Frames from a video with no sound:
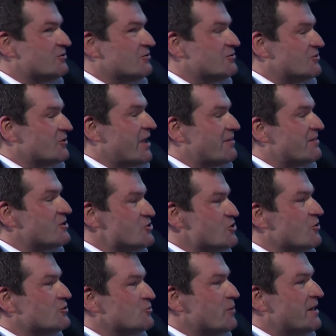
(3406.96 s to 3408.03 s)
to get the
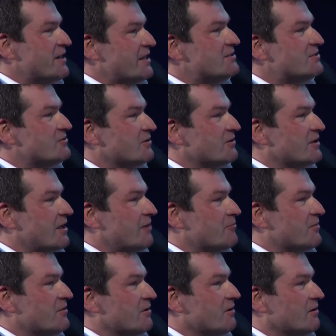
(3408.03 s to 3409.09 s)
shows we need to
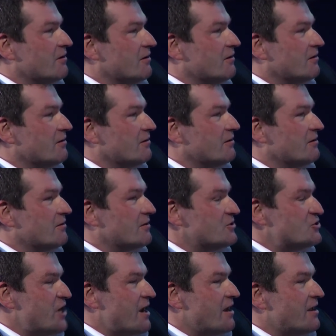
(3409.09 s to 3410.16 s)
keep the
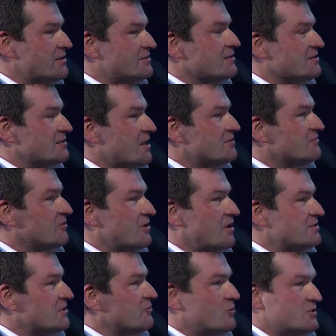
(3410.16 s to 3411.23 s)
channel as successful
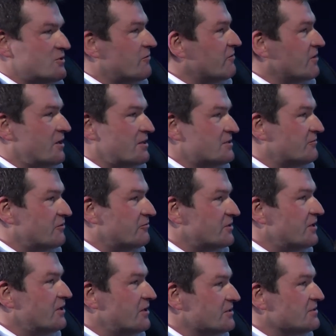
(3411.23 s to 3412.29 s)
as it was over the last
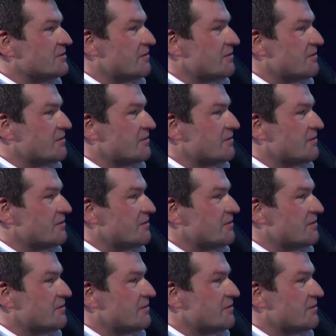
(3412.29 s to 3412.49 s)
15 years.